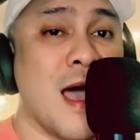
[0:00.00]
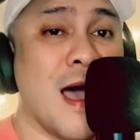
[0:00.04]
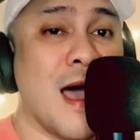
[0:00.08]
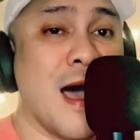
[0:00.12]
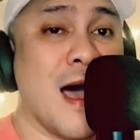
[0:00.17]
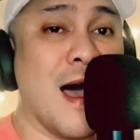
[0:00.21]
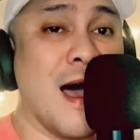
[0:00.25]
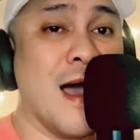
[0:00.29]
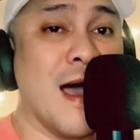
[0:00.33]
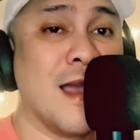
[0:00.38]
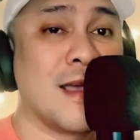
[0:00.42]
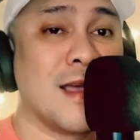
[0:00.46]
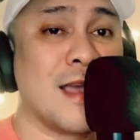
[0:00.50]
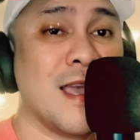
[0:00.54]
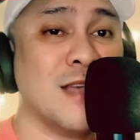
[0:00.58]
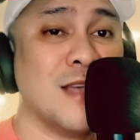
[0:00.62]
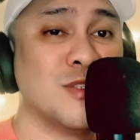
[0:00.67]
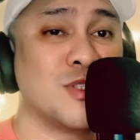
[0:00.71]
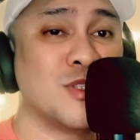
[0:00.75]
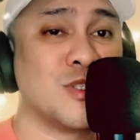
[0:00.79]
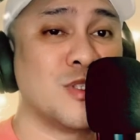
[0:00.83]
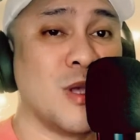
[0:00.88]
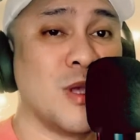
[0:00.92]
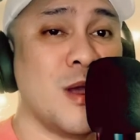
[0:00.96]
I
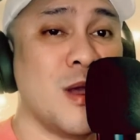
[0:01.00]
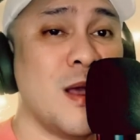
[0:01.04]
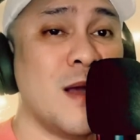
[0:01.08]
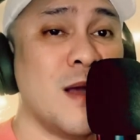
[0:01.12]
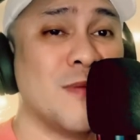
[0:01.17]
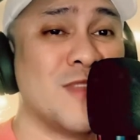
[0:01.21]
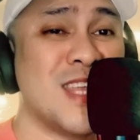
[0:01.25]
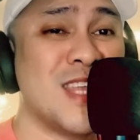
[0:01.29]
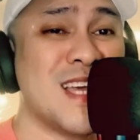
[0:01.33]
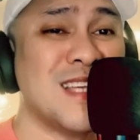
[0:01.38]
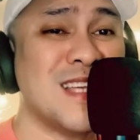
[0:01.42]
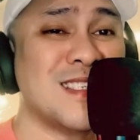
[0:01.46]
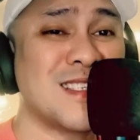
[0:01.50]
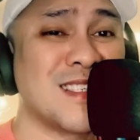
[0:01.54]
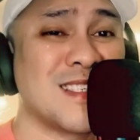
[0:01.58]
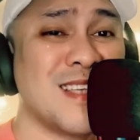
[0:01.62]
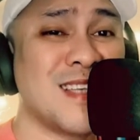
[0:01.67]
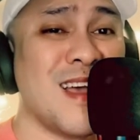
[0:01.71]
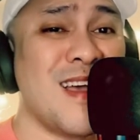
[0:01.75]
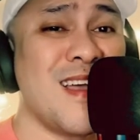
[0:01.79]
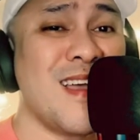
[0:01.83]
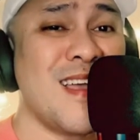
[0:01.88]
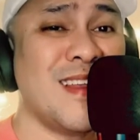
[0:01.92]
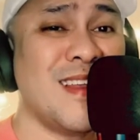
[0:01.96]
can't stop these
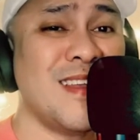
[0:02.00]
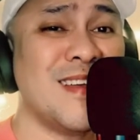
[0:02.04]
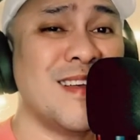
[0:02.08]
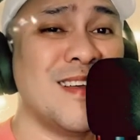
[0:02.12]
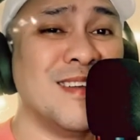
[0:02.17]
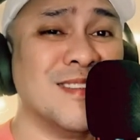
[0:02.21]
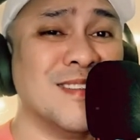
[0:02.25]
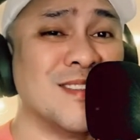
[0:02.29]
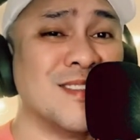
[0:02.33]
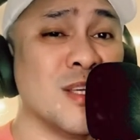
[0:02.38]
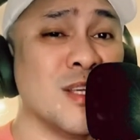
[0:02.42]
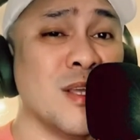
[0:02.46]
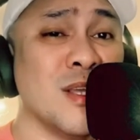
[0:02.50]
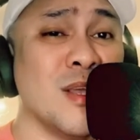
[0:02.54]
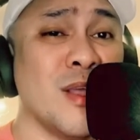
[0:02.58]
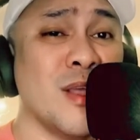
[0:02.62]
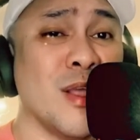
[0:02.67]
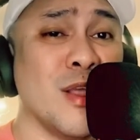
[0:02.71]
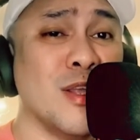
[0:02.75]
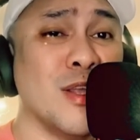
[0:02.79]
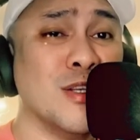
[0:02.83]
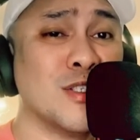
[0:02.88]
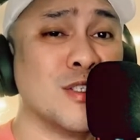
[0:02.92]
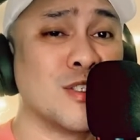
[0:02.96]
silent
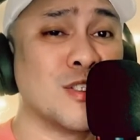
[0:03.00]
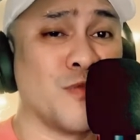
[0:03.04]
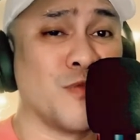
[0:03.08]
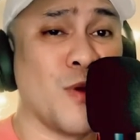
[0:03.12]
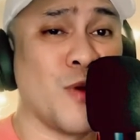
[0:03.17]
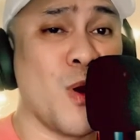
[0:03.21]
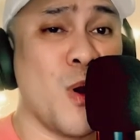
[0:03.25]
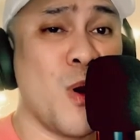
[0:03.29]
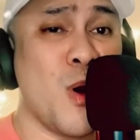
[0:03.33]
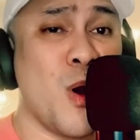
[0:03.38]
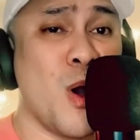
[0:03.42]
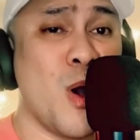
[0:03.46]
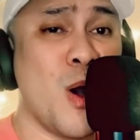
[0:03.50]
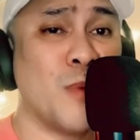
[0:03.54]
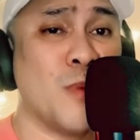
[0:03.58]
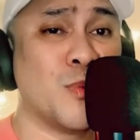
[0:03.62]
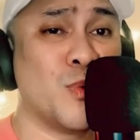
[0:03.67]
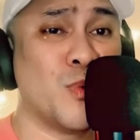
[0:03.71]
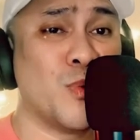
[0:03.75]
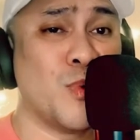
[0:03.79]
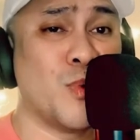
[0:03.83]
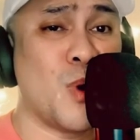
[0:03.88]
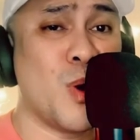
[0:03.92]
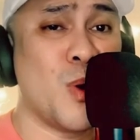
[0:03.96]
tears
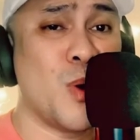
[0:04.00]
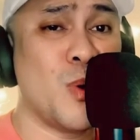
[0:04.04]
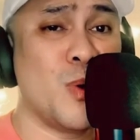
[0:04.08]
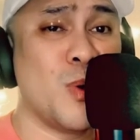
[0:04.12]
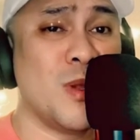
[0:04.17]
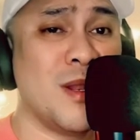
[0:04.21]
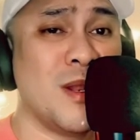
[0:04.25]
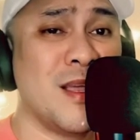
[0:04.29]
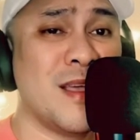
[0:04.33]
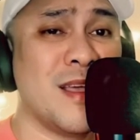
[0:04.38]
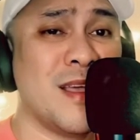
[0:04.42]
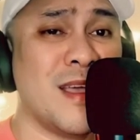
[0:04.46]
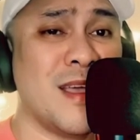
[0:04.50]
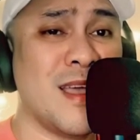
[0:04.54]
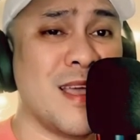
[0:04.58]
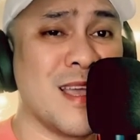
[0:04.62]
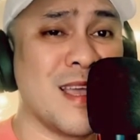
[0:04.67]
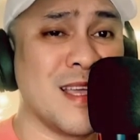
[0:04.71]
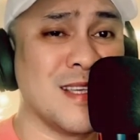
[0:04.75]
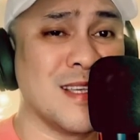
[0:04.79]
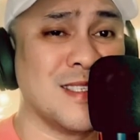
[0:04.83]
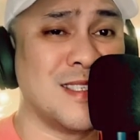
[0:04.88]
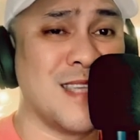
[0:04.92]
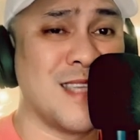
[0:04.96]
from
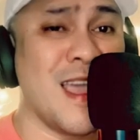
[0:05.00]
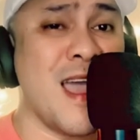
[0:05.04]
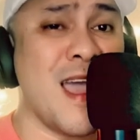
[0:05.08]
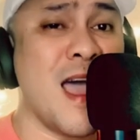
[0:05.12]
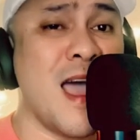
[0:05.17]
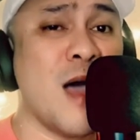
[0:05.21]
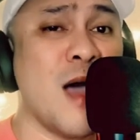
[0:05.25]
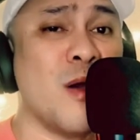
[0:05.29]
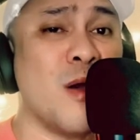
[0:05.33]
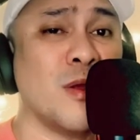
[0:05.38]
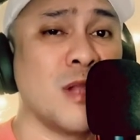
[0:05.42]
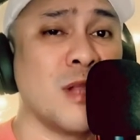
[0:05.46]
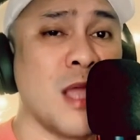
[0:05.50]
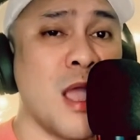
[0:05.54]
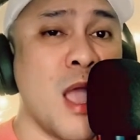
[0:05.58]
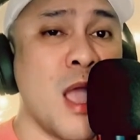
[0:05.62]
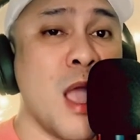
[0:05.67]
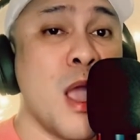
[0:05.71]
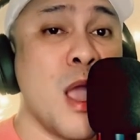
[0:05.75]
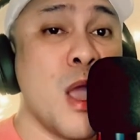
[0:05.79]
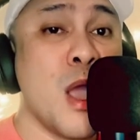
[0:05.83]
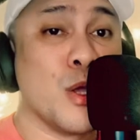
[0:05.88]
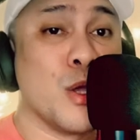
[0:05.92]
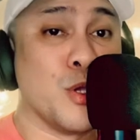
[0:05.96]
rolling
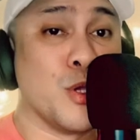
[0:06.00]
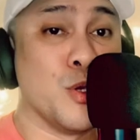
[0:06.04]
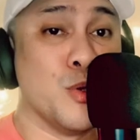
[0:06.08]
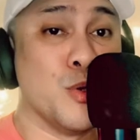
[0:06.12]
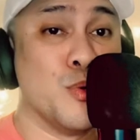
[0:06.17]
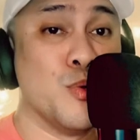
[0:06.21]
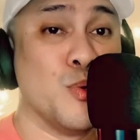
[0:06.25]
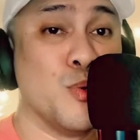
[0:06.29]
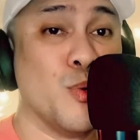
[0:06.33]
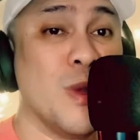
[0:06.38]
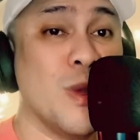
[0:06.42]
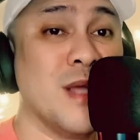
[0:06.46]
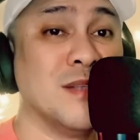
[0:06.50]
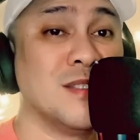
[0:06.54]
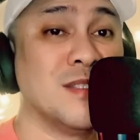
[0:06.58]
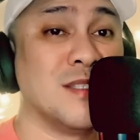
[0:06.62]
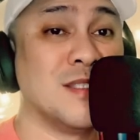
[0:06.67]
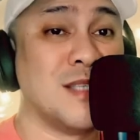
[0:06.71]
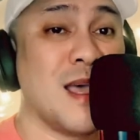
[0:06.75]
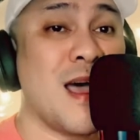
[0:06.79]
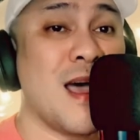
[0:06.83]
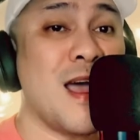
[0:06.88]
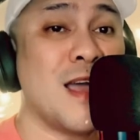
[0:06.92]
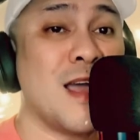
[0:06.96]
down. You and
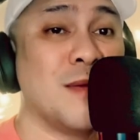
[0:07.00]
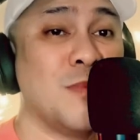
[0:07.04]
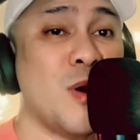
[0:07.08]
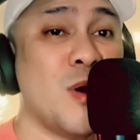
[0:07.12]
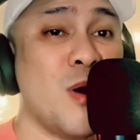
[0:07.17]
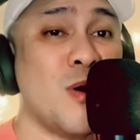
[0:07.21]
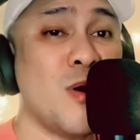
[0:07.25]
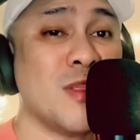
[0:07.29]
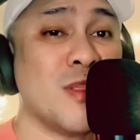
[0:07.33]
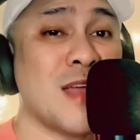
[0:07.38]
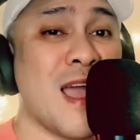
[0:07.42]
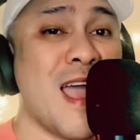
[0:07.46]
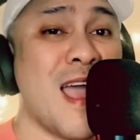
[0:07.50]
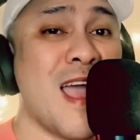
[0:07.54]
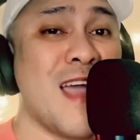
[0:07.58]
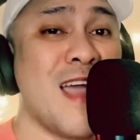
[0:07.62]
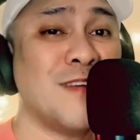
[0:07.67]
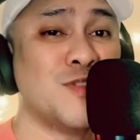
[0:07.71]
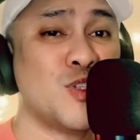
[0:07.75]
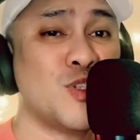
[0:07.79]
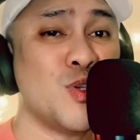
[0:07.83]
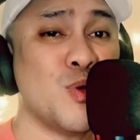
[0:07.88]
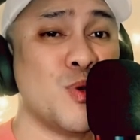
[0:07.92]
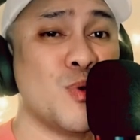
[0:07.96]
I both
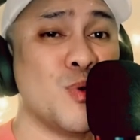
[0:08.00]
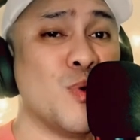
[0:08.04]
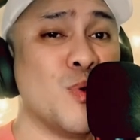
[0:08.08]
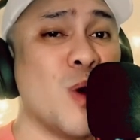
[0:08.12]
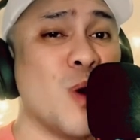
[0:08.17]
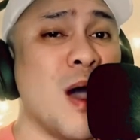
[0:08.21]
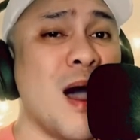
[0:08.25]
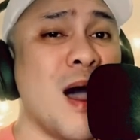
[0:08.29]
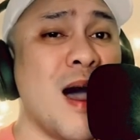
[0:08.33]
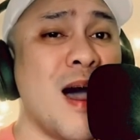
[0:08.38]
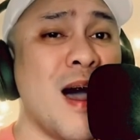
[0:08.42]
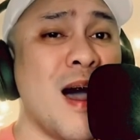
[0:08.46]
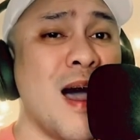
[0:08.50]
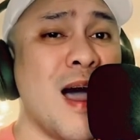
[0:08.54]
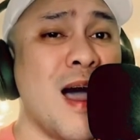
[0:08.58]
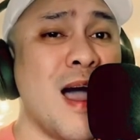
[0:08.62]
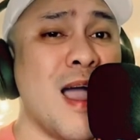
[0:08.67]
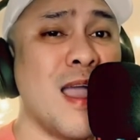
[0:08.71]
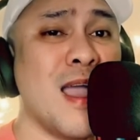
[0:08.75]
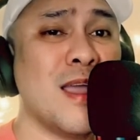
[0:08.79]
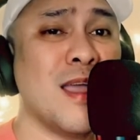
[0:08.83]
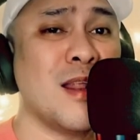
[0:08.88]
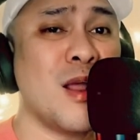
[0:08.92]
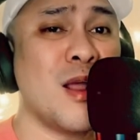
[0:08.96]
have to
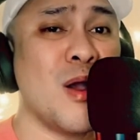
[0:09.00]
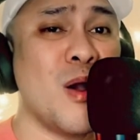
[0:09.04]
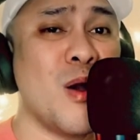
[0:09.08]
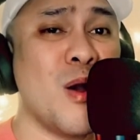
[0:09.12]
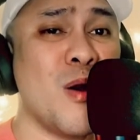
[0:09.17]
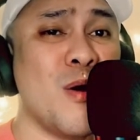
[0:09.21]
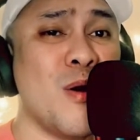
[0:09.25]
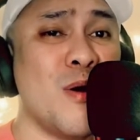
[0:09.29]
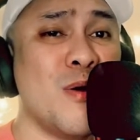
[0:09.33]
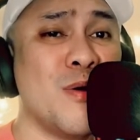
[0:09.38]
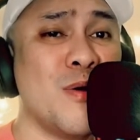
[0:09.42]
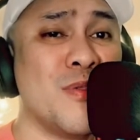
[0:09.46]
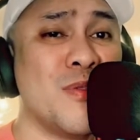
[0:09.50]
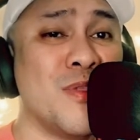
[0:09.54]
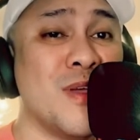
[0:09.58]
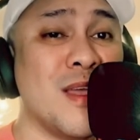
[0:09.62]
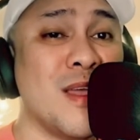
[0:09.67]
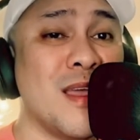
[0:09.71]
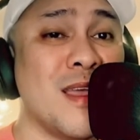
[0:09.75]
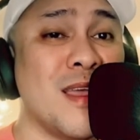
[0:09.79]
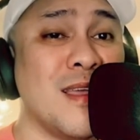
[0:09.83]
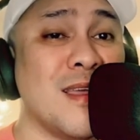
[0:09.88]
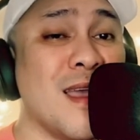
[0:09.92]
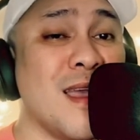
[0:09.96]
hide on
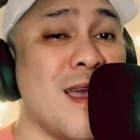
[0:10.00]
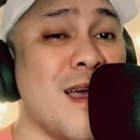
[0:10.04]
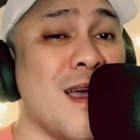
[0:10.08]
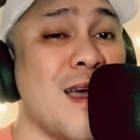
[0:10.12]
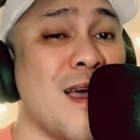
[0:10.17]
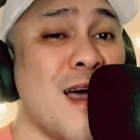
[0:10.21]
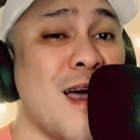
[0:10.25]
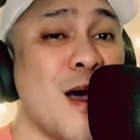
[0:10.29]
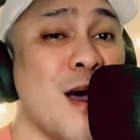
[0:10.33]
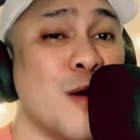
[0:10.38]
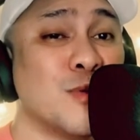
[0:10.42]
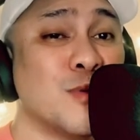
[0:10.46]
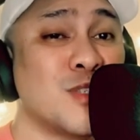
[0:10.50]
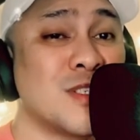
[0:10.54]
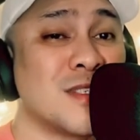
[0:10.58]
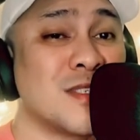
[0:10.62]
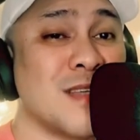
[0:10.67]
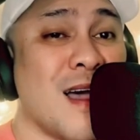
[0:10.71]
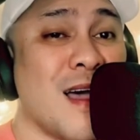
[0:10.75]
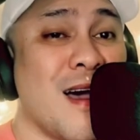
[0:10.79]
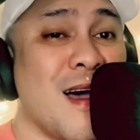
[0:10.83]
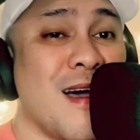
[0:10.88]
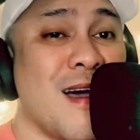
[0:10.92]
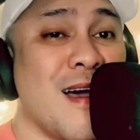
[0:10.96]
the
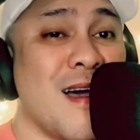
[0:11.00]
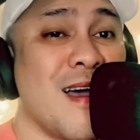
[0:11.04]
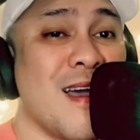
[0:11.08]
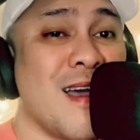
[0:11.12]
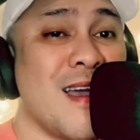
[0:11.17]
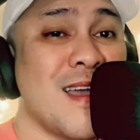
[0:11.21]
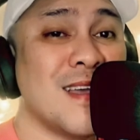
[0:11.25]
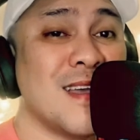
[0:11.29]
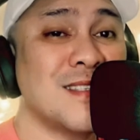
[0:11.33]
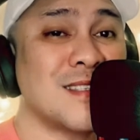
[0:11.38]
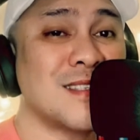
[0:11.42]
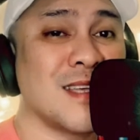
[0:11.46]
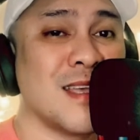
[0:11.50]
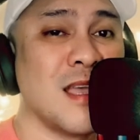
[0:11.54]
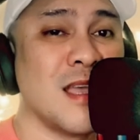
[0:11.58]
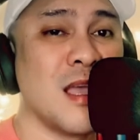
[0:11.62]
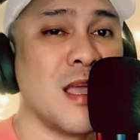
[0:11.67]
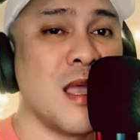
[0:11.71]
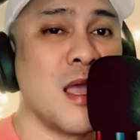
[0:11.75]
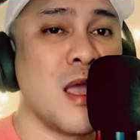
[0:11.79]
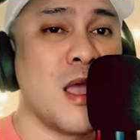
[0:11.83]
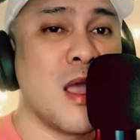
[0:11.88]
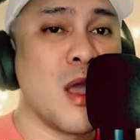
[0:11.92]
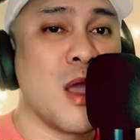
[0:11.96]
outside,
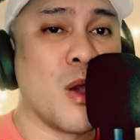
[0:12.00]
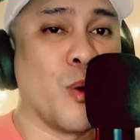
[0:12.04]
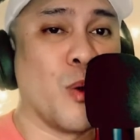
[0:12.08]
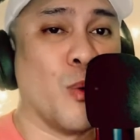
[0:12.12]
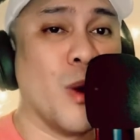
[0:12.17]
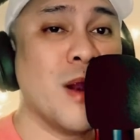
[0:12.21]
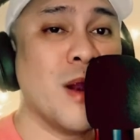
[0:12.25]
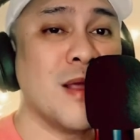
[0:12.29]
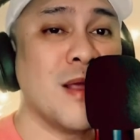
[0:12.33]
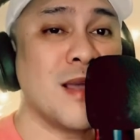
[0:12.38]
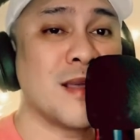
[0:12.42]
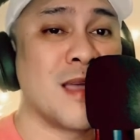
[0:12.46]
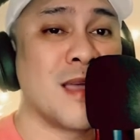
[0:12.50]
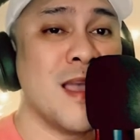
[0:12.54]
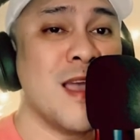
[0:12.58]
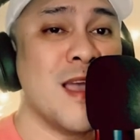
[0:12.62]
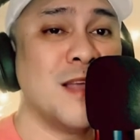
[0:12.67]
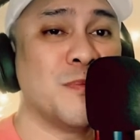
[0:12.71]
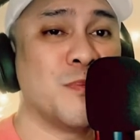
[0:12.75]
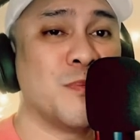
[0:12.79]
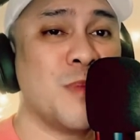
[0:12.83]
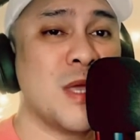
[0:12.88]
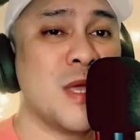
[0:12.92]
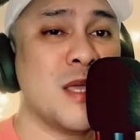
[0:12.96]
where I
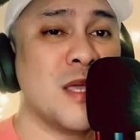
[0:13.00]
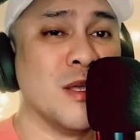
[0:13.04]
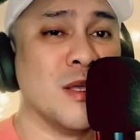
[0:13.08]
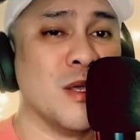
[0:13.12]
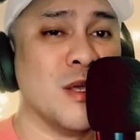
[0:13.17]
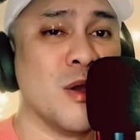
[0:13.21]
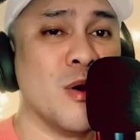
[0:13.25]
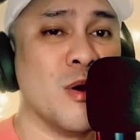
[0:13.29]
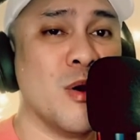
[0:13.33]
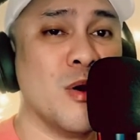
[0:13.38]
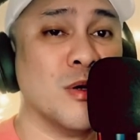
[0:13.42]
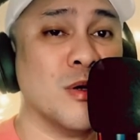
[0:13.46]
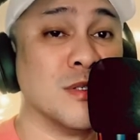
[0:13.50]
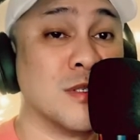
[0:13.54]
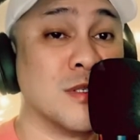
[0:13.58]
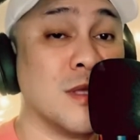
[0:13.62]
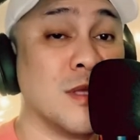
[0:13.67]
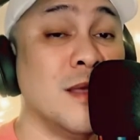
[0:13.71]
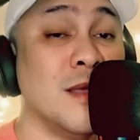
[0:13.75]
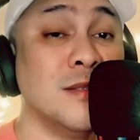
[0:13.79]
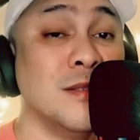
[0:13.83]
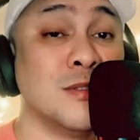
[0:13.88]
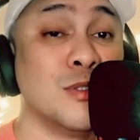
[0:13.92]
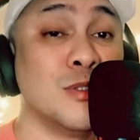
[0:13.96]
can't be yours
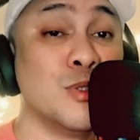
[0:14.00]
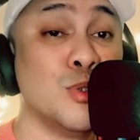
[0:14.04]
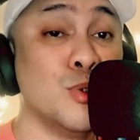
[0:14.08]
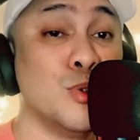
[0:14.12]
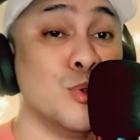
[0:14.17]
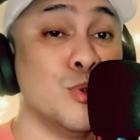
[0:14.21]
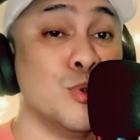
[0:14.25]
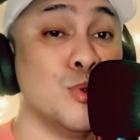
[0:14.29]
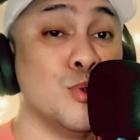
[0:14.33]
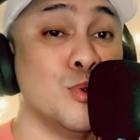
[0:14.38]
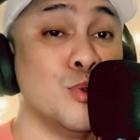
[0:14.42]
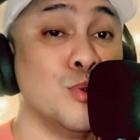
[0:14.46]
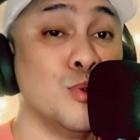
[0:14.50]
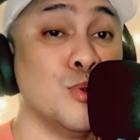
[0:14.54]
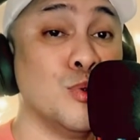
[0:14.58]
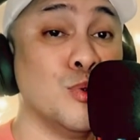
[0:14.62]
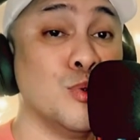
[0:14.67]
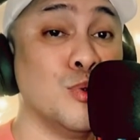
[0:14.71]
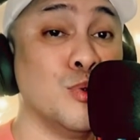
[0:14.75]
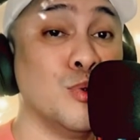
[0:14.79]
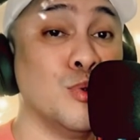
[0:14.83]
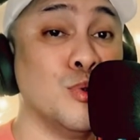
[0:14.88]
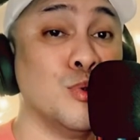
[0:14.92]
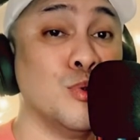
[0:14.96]
and
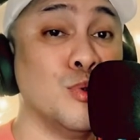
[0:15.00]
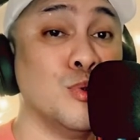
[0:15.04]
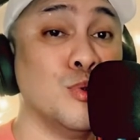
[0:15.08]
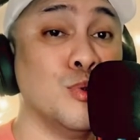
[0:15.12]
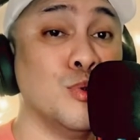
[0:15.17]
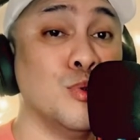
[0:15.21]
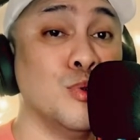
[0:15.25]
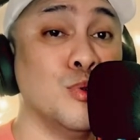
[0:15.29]
you